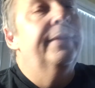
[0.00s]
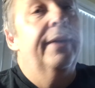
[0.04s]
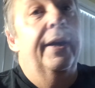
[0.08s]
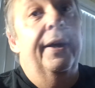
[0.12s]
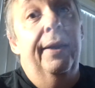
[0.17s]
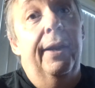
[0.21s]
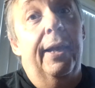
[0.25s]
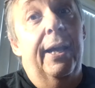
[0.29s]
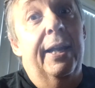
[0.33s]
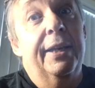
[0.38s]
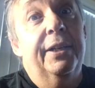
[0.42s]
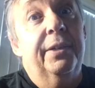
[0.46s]

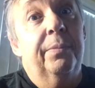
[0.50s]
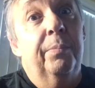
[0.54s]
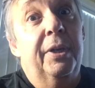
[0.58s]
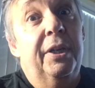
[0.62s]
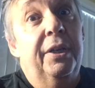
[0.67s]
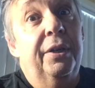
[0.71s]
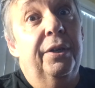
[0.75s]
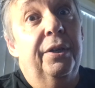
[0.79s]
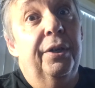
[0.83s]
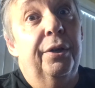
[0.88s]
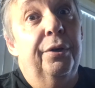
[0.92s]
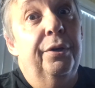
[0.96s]
they liked
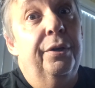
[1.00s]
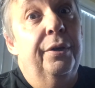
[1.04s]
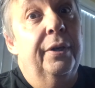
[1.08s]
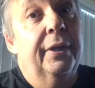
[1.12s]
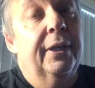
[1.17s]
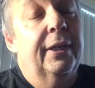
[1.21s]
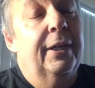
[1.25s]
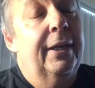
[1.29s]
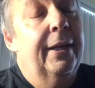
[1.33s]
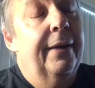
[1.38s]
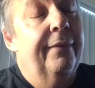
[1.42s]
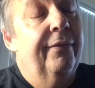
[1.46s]
me. You
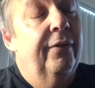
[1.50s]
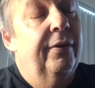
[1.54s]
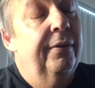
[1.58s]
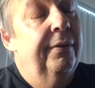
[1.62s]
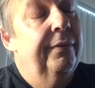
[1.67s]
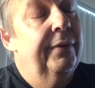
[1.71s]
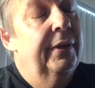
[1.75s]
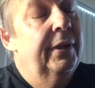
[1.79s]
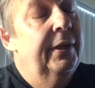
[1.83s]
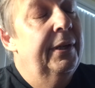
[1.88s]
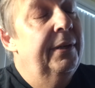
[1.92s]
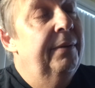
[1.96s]
can
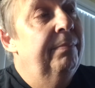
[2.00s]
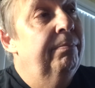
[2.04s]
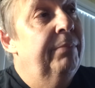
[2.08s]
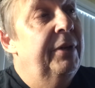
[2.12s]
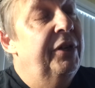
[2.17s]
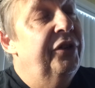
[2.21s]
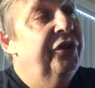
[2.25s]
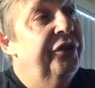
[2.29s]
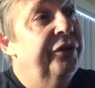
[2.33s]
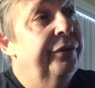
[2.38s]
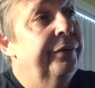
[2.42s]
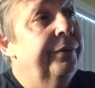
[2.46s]
never really
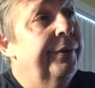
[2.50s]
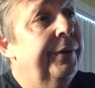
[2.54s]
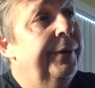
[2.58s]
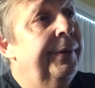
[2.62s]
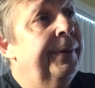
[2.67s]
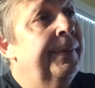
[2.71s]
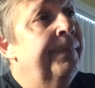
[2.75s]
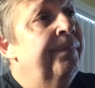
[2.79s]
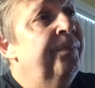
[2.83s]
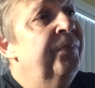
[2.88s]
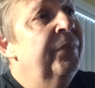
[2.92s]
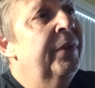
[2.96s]
be
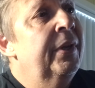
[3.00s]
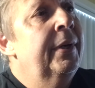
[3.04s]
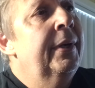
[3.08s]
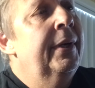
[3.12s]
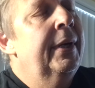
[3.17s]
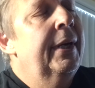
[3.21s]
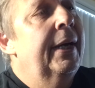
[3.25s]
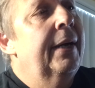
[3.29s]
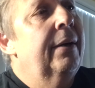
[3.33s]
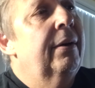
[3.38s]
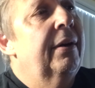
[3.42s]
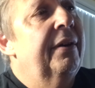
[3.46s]
sure.
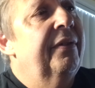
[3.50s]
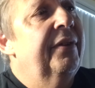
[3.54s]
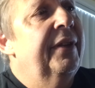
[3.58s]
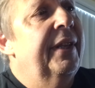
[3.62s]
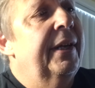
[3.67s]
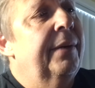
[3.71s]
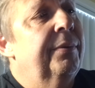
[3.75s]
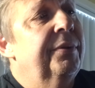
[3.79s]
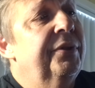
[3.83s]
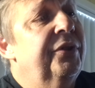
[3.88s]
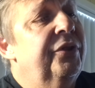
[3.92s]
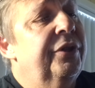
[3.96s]
However,
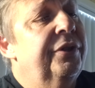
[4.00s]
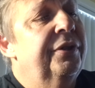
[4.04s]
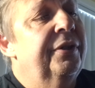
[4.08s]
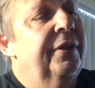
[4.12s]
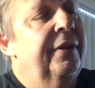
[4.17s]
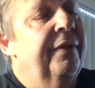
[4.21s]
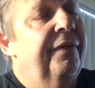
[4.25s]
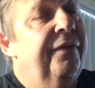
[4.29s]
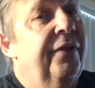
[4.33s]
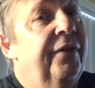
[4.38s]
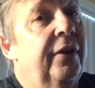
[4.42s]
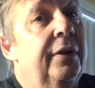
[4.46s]
that was
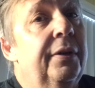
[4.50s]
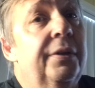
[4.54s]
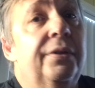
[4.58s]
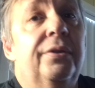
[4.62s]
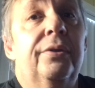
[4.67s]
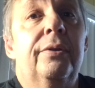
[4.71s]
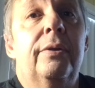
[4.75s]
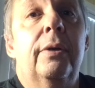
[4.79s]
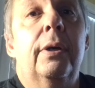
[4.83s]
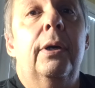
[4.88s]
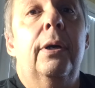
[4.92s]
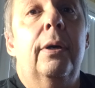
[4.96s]
just the
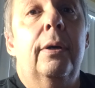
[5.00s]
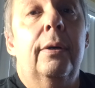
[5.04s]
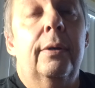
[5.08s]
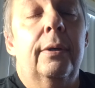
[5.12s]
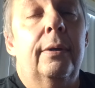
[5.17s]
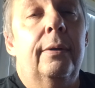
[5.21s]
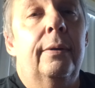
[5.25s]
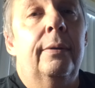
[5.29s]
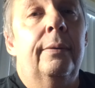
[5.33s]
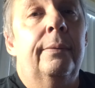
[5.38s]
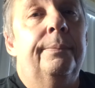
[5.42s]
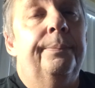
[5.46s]
first
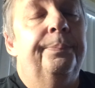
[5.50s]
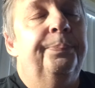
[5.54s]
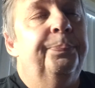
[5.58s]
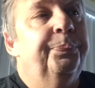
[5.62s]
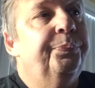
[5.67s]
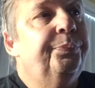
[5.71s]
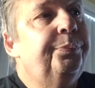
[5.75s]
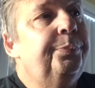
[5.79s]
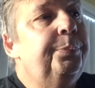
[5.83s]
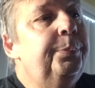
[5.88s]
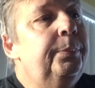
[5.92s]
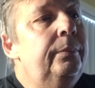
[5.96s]
hurdle.
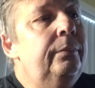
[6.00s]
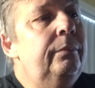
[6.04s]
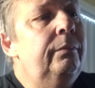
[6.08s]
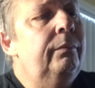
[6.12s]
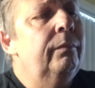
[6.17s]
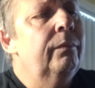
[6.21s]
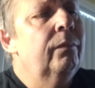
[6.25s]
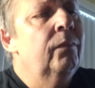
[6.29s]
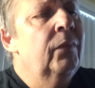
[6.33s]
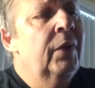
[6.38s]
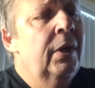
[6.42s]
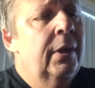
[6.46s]

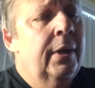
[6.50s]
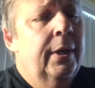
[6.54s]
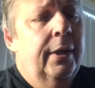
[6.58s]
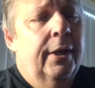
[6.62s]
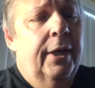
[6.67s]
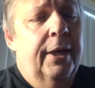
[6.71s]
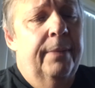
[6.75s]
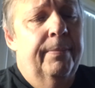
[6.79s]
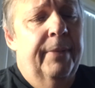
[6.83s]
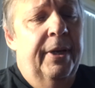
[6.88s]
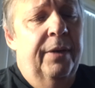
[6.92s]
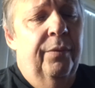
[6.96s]

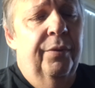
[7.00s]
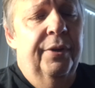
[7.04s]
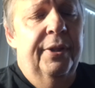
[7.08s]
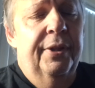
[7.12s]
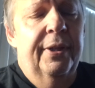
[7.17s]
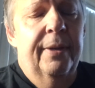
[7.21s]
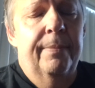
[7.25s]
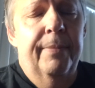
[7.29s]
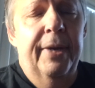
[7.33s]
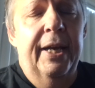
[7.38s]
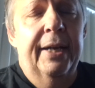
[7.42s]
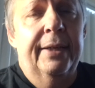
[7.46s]
I met with
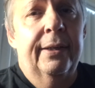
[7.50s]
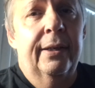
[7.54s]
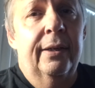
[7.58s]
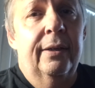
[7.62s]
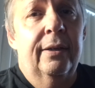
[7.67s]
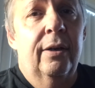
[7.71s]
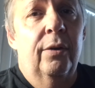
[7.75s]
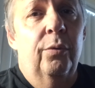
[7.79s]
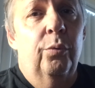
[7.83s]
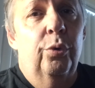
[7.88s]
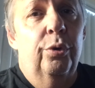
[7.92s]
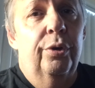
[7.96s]
the
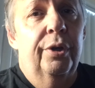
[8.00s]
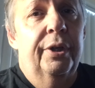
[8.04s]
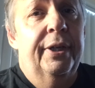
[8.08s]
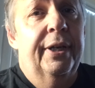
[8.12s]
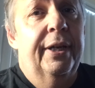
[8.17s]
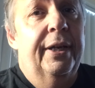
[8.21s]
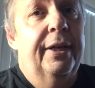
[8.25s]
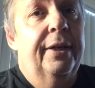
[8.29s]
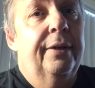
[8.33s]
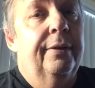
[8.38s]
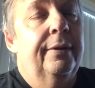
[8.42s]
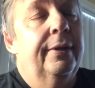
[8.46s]
magnet
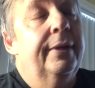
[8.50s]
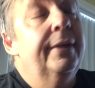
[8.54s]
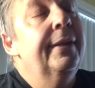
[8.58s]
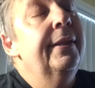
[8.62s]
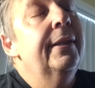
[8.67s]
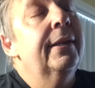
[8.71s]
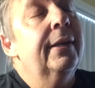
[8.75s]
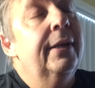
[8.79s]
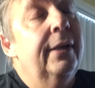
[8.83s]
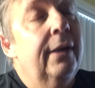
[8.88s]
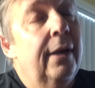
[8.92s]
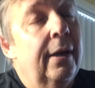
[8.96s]
coordinator
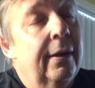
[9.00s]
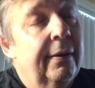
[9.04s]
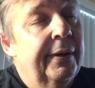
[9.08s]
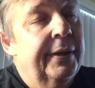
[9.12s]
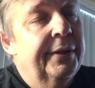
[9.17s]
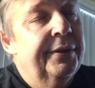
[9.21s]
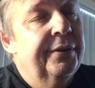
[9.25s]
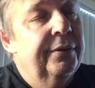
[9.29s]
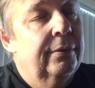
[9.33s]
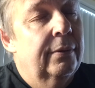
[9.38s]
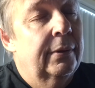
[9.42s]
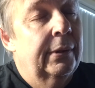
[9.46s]
and the
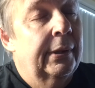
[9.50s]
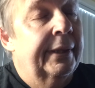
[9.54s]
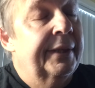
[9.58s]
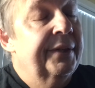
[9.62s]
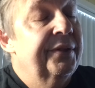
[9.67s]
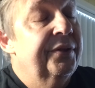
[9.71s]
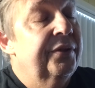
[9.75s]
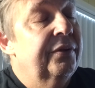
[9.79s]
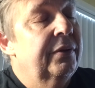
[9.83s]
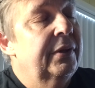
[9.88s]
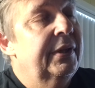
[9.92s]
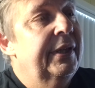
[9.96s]
current
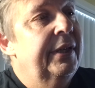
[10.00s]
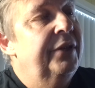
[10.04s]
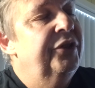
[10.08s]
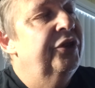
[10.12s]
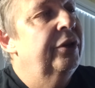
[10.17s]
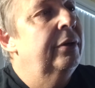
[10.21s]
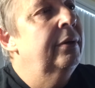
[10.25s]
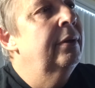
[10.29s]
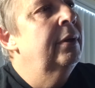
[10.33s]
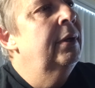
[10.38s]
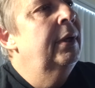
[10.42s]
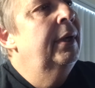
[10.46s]
orchestra
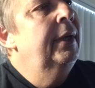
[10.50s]
teacher,